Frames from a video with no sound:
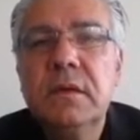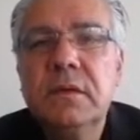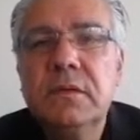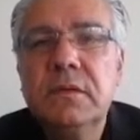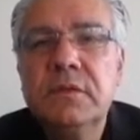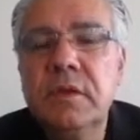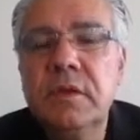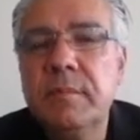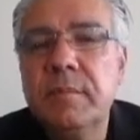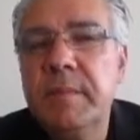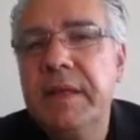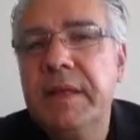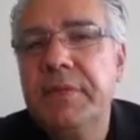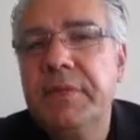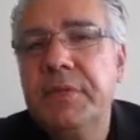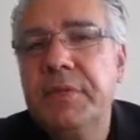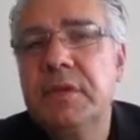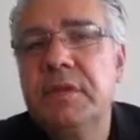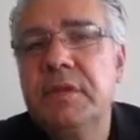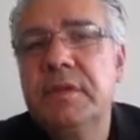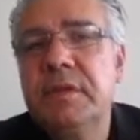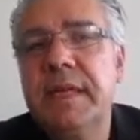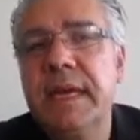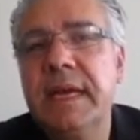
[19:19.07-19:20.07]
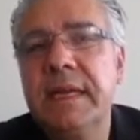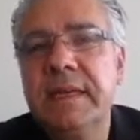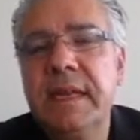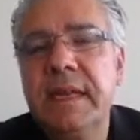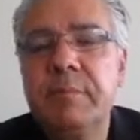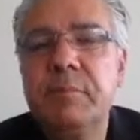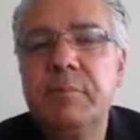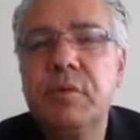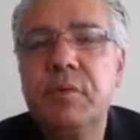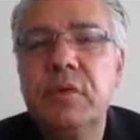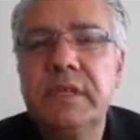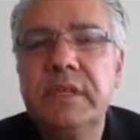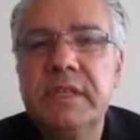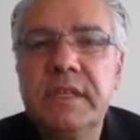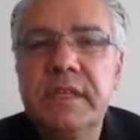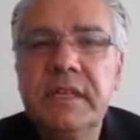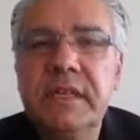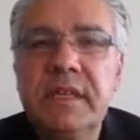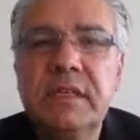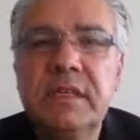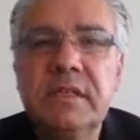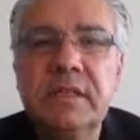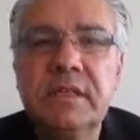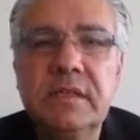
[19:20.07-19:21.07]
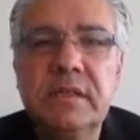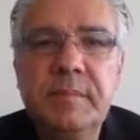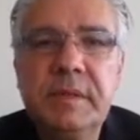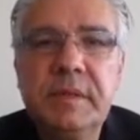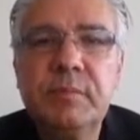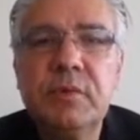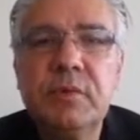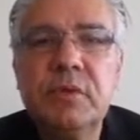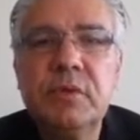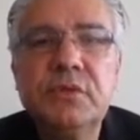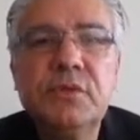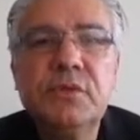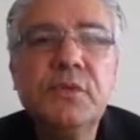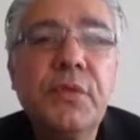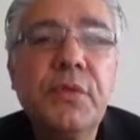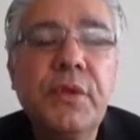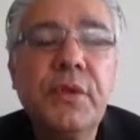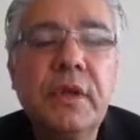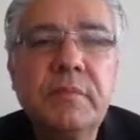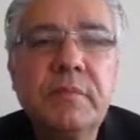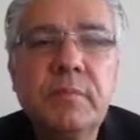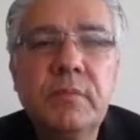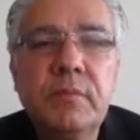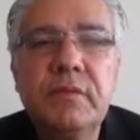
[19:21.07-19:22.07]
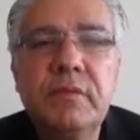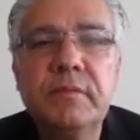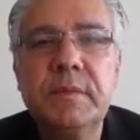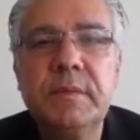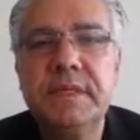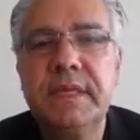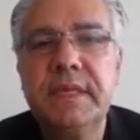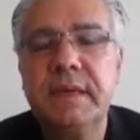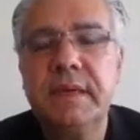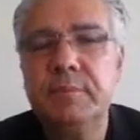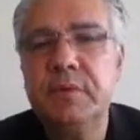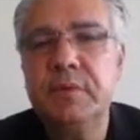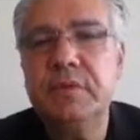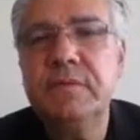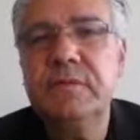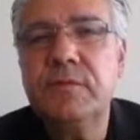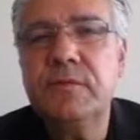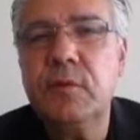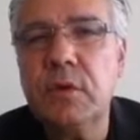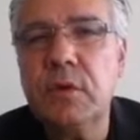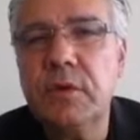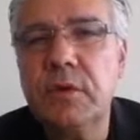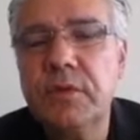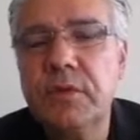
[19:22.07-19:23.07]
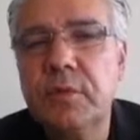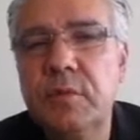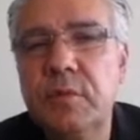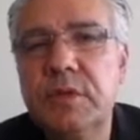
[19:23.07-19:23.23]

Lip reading: the method that Napoleon Hill and the people in New Thought movement have put forth,